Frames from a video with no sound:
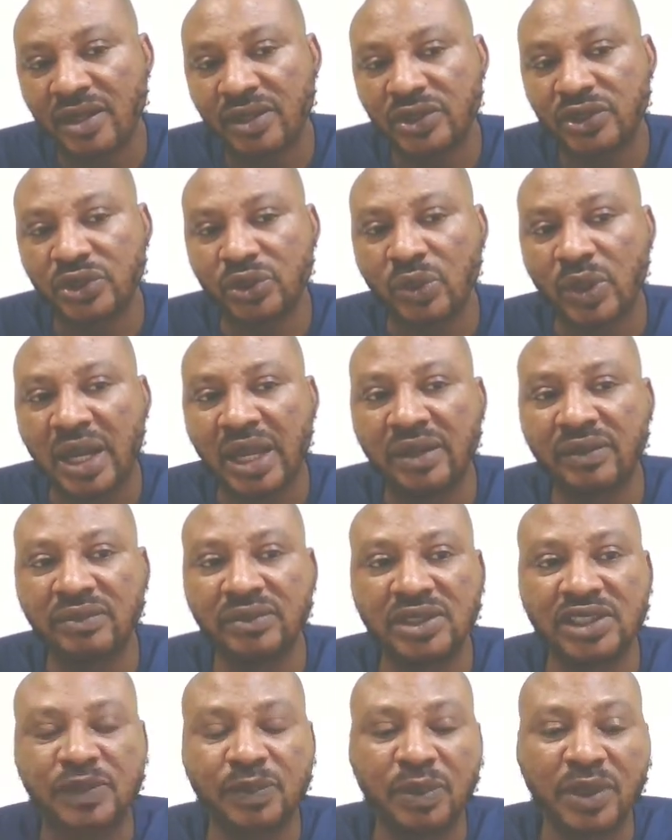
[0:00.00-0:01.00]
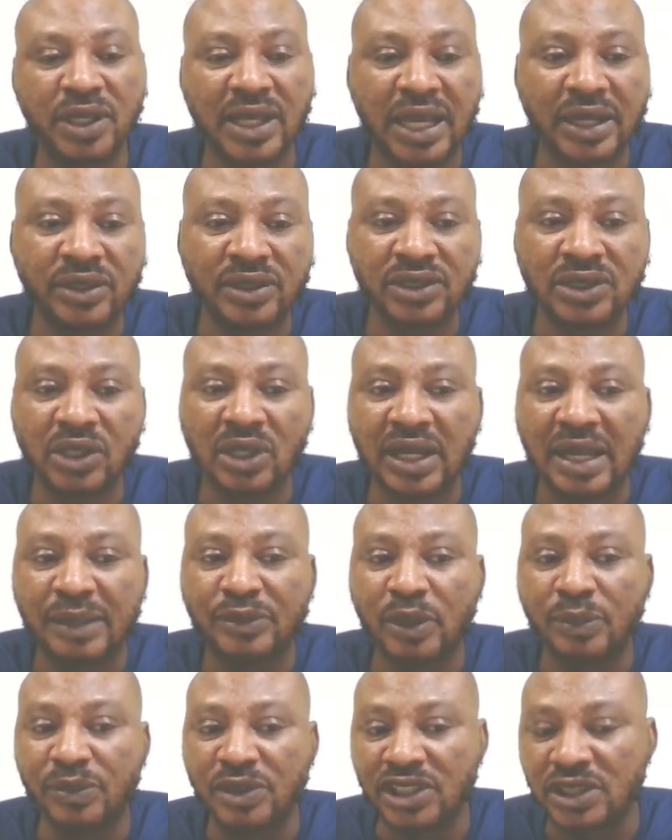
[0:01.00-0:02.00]
So what kind of display you're using, your
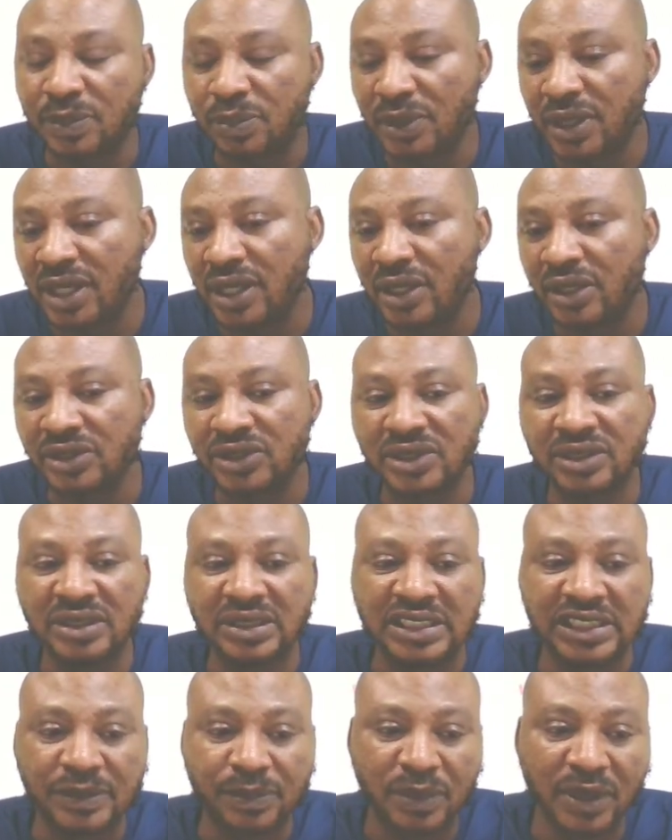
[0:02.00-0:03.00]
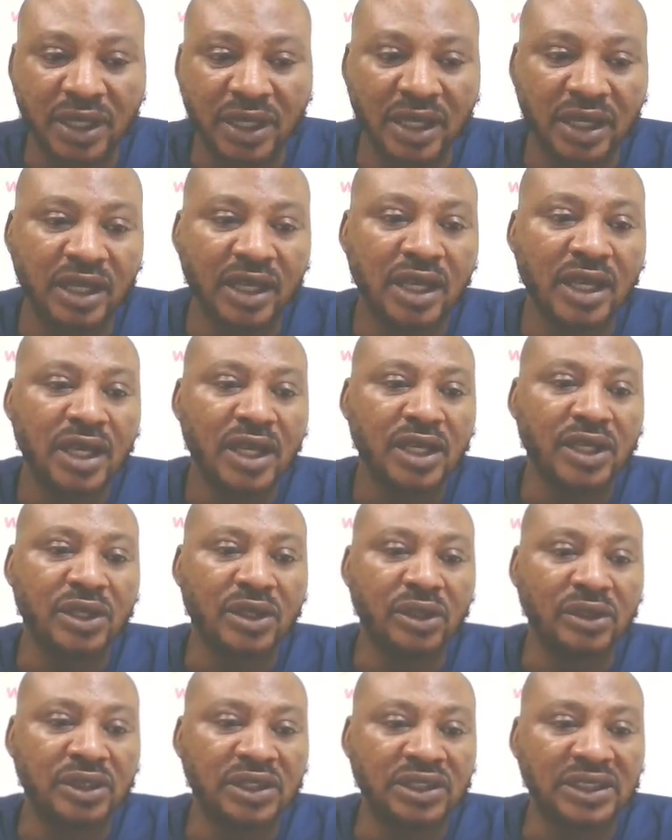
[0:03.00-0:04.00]
laptop display, your screen display,
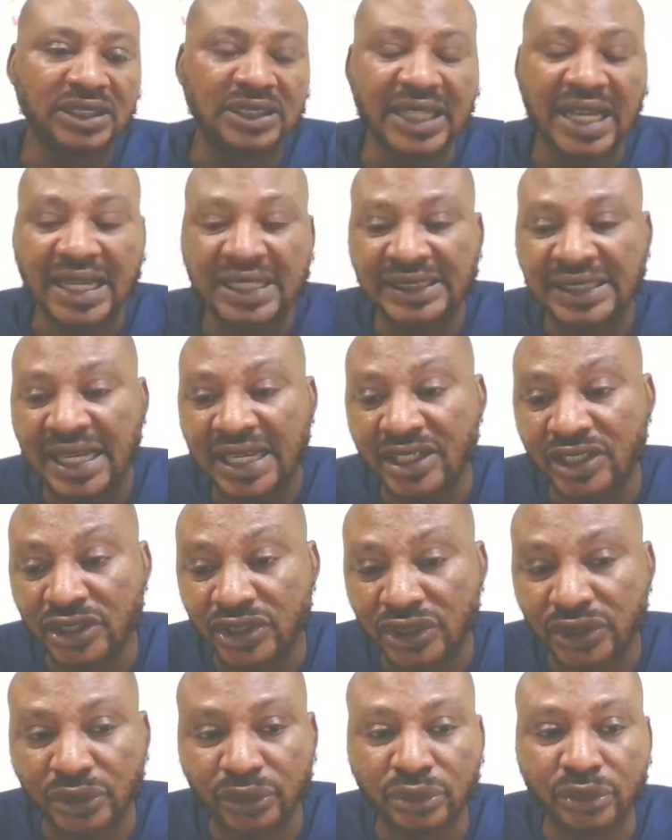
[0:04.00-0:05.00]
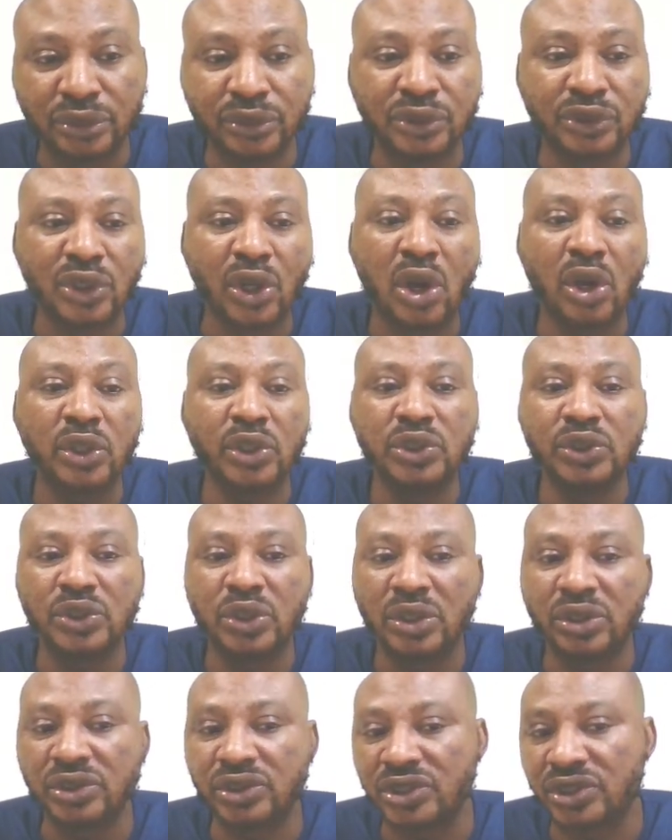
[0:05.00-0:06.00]
your digitizer issues, all those
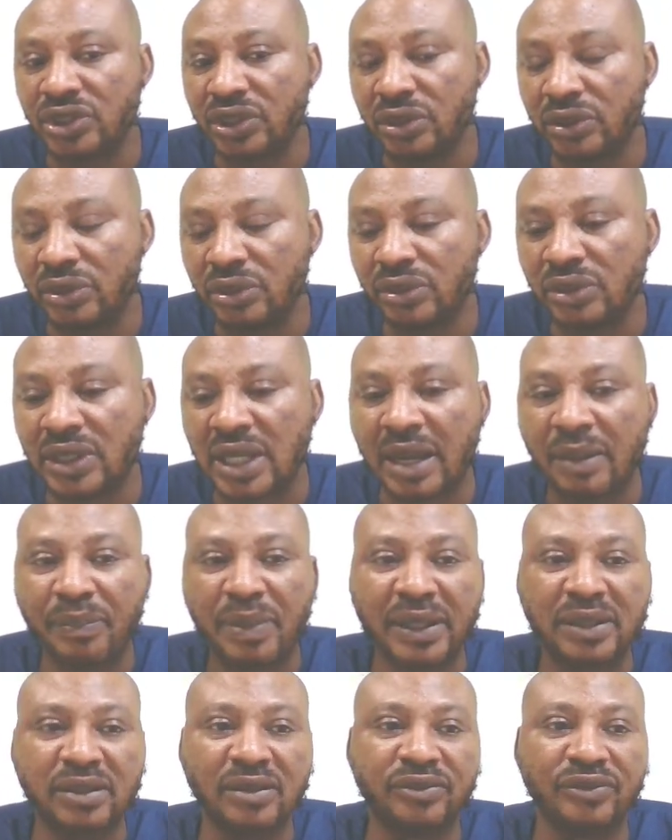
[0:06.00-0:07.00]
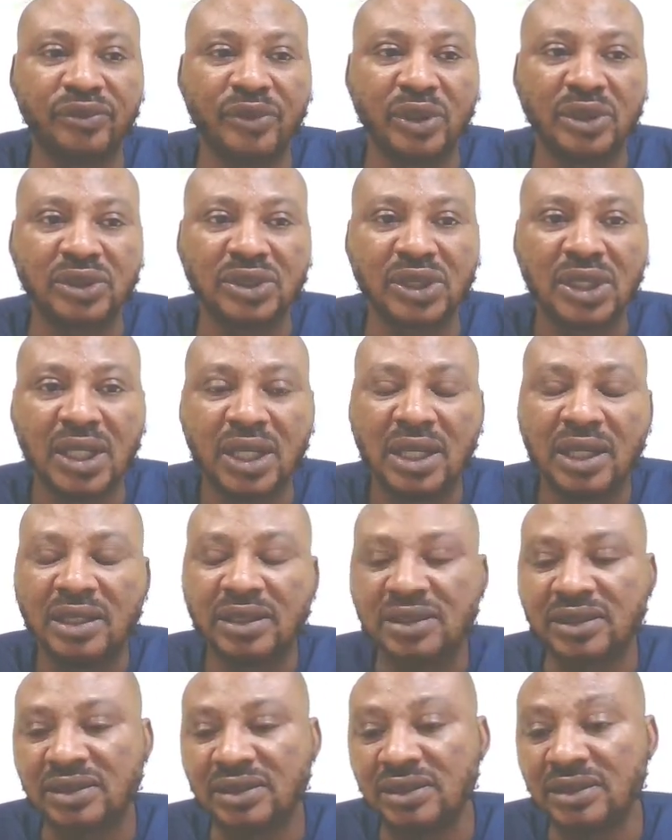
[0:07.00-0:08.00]
ones, they are part of what
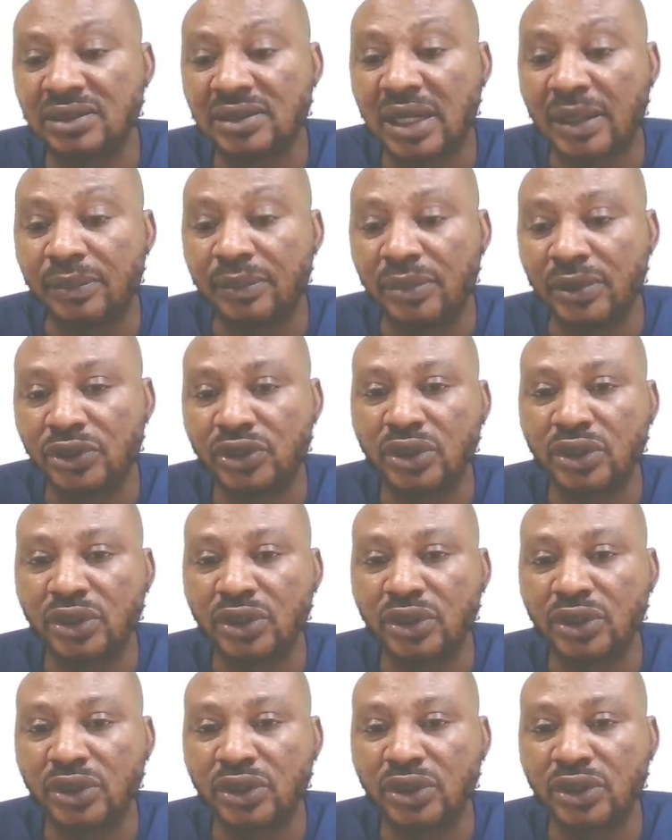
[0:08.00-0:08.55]
screen calibration.